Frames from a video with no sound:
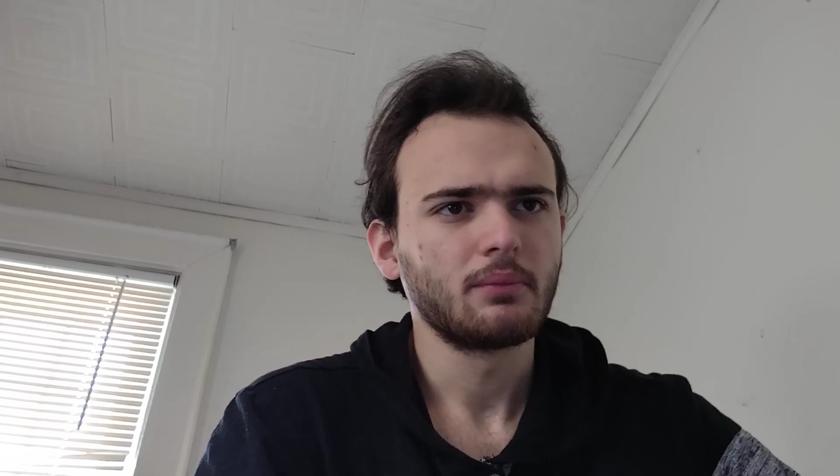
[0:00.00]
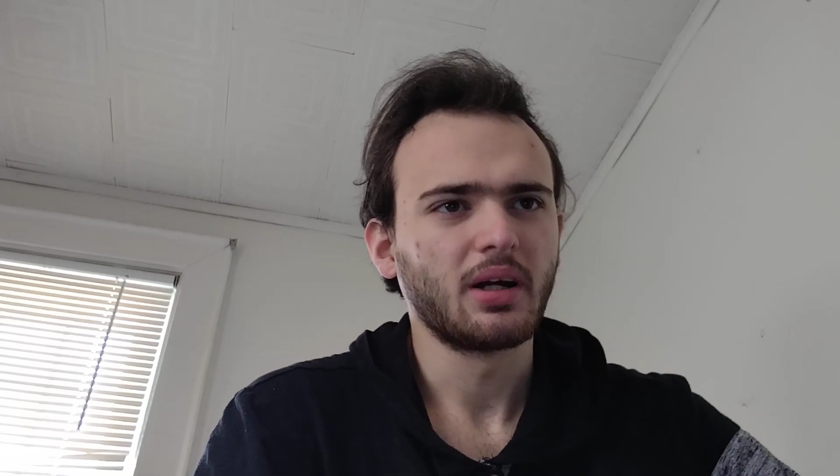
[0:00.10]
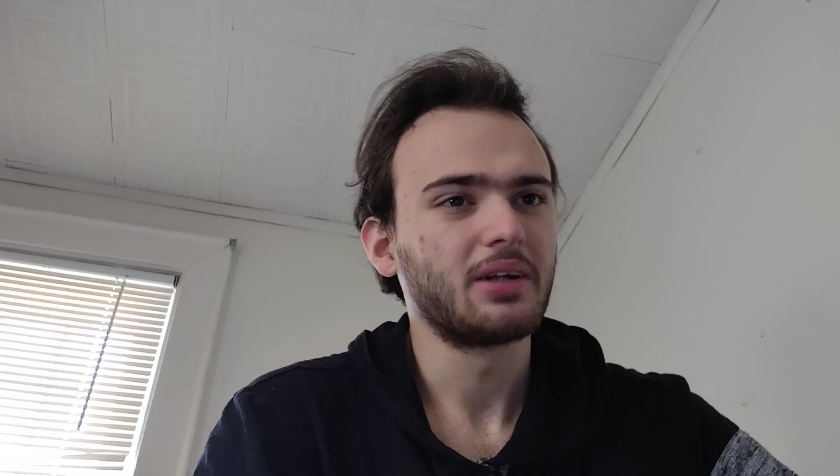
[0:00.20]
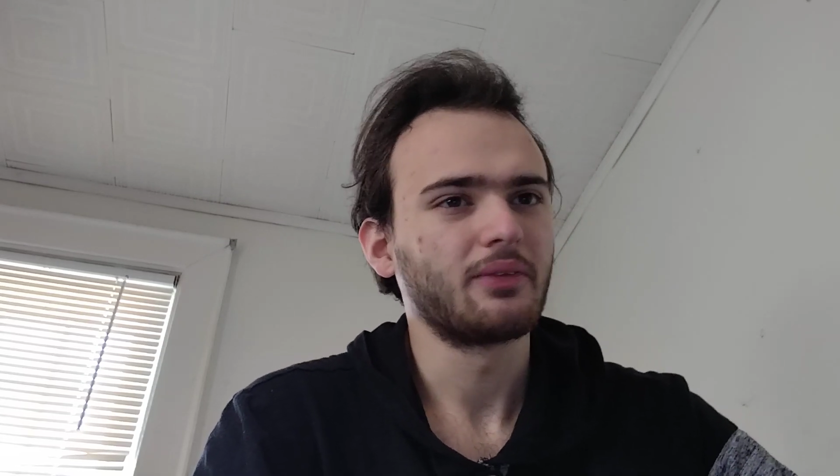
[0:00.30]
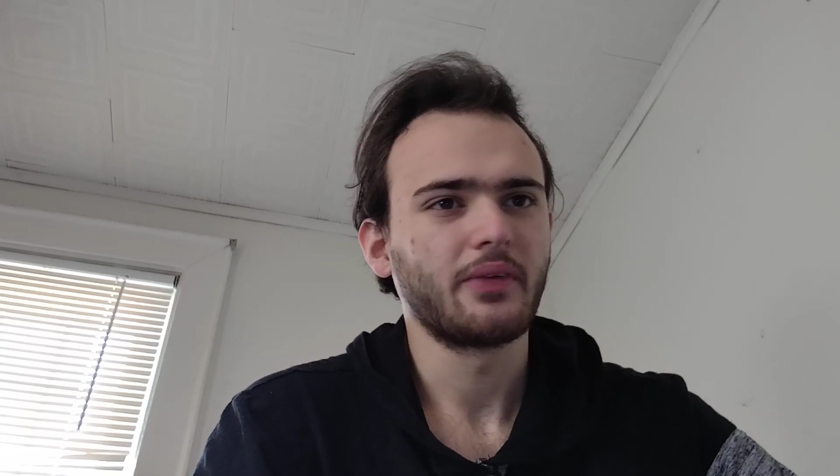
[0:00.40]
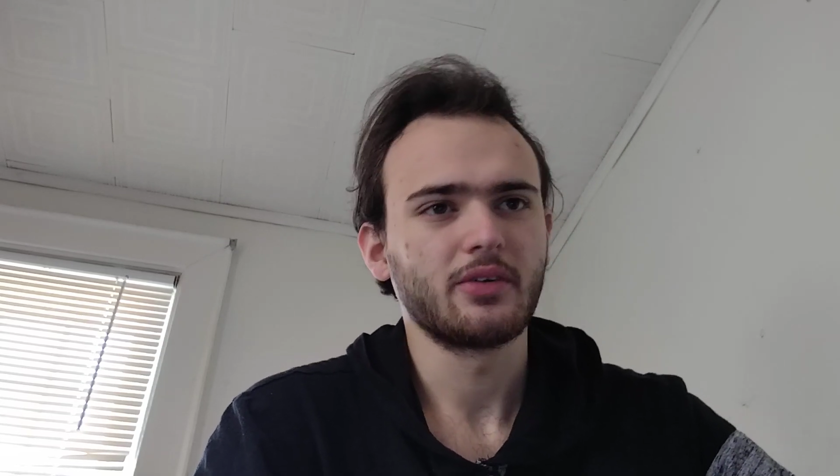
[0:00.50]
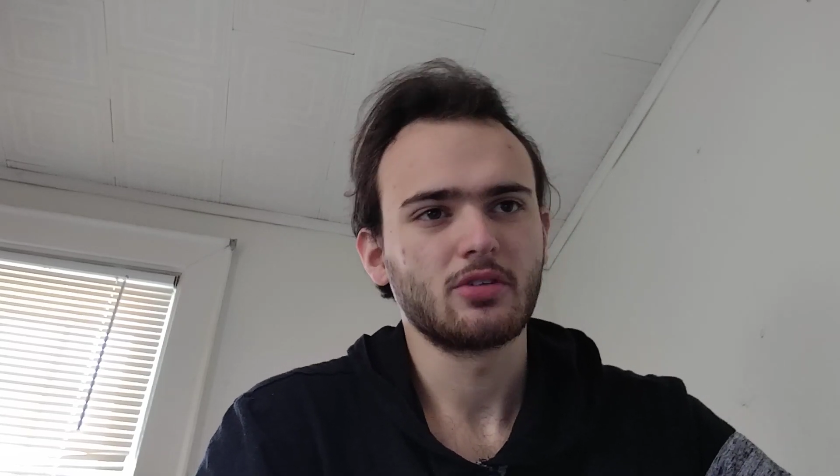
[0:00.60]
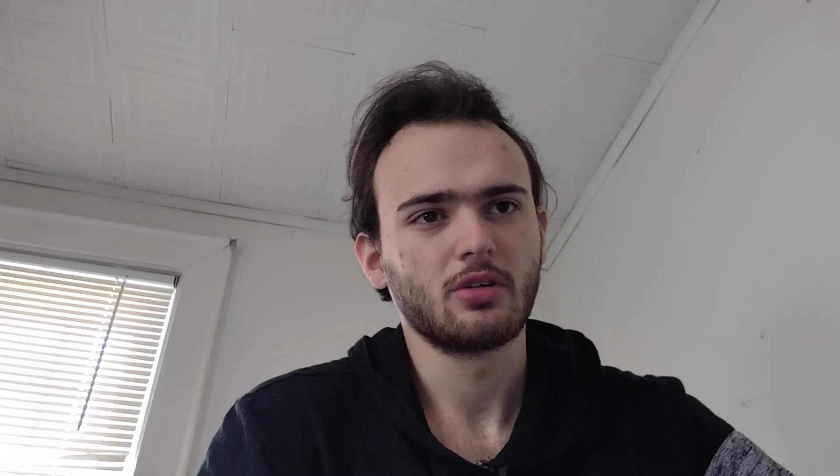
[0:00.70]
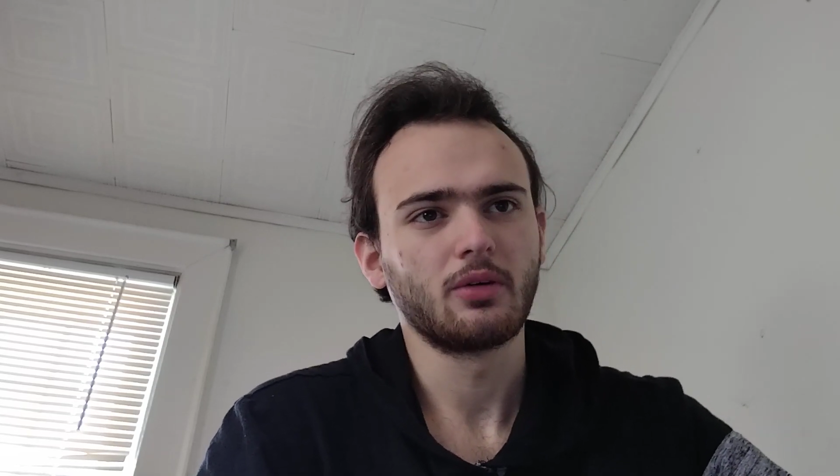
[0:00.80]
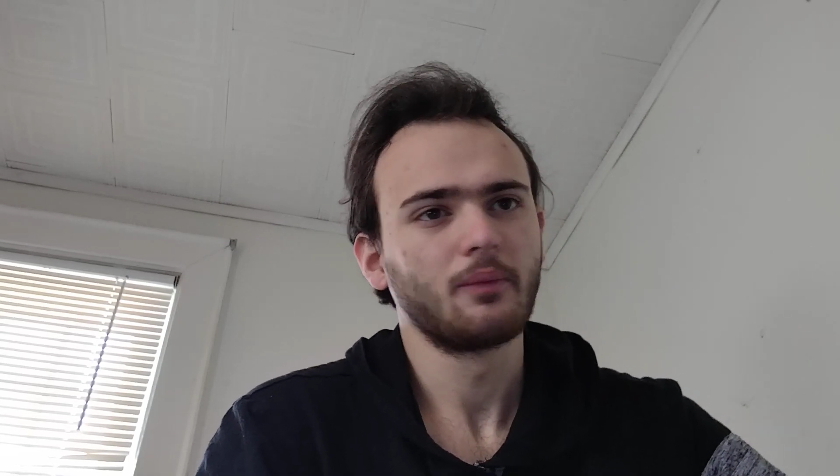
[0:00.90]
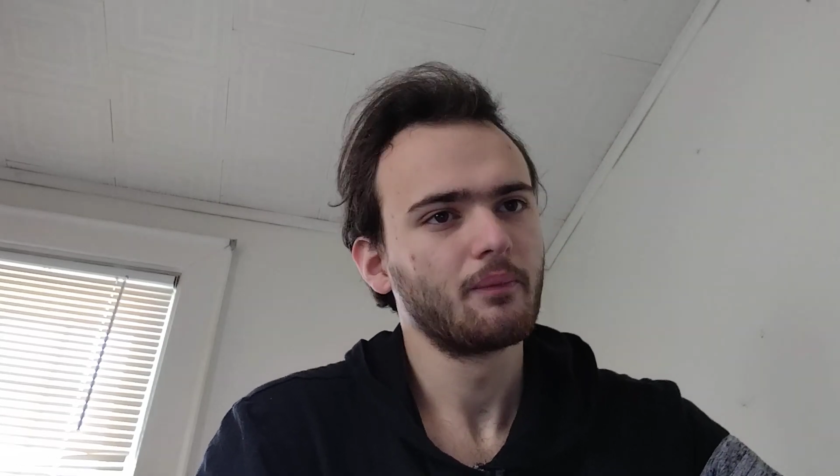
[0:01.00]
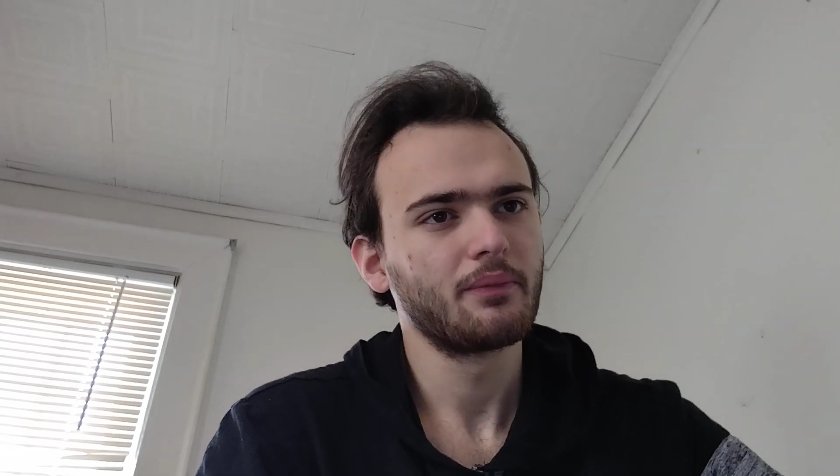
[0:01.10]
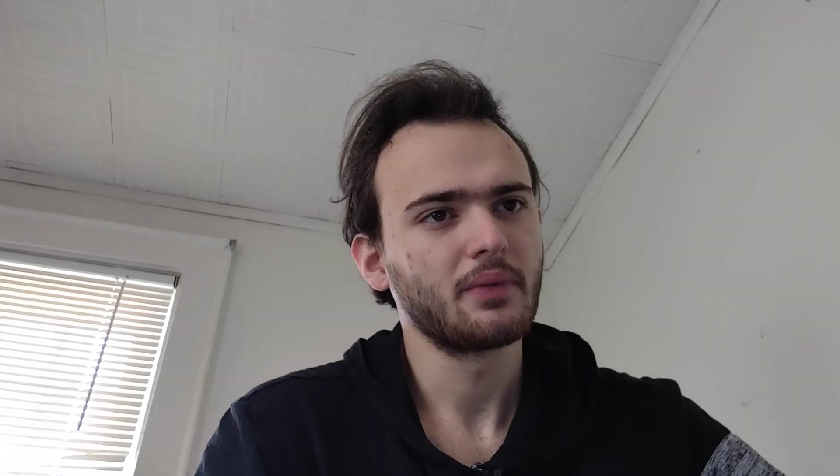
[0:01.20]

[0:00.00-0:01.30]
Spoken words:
but I don't think so.